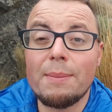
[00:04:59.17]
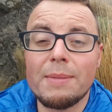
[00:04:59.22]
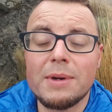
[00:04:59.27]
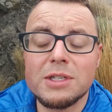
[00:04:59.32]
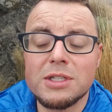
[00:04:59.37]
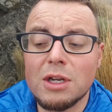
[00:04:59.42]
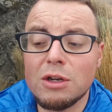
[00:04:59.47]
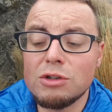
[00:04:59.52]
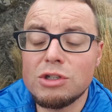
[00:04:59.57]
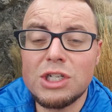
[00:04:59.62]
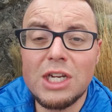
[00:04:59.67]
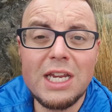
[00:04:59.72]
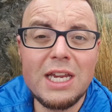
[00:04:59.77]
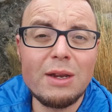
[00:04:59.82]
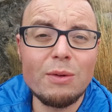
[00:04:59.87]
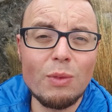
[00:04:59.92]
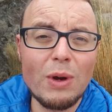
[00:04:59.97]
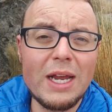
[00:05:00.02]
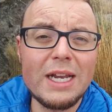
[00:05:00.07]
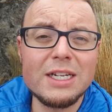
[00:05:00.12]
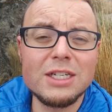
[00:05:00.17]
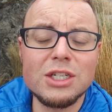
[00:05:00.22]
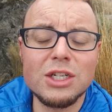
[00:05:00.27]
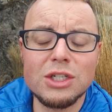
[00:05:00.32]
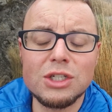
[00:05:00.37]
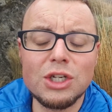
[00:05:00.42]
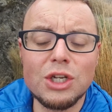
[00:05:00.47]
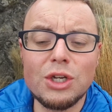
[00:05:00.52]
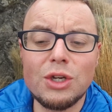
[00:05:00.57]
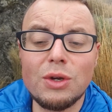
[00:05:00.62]
So she went
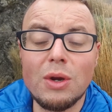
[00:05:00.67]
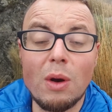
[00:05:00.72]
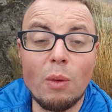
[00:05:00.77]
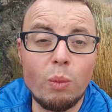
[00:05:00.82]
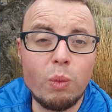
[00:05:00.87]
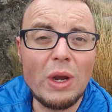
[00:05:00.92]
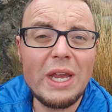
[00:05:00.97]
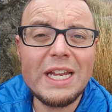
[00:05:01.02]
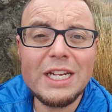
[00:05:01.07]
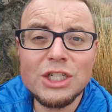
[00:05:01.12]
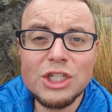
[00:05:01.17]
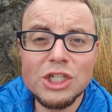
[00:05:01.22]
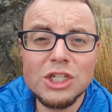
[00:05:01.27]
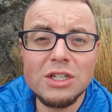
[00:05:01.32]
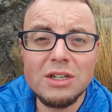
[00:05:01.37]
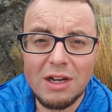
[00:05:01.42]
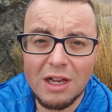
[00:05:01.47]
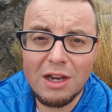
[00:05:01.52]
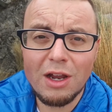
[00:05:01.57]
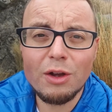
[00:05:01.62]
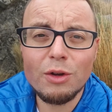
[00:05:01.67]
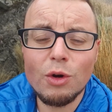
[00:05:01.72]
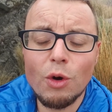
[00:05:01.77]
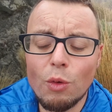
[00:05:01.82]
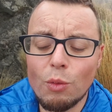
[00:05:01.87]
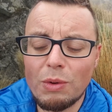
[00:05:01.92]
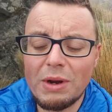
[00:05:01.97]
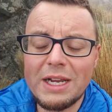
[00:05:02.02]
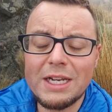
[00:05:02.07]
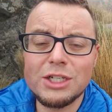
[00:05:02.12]
to a local
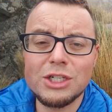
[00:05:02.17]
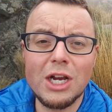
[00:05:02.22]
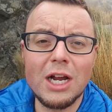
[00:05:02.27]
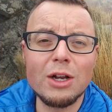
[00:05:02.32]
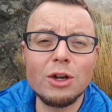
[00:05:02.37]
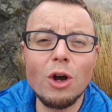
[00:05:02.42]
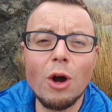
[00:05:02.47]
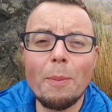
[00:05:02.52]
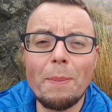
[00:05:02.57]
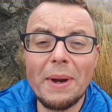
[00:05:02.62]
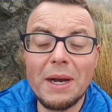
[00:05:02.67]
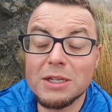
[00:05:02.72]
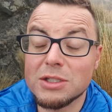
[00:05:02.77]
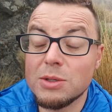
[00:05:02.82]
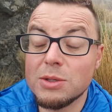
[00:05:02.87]
witch, and got back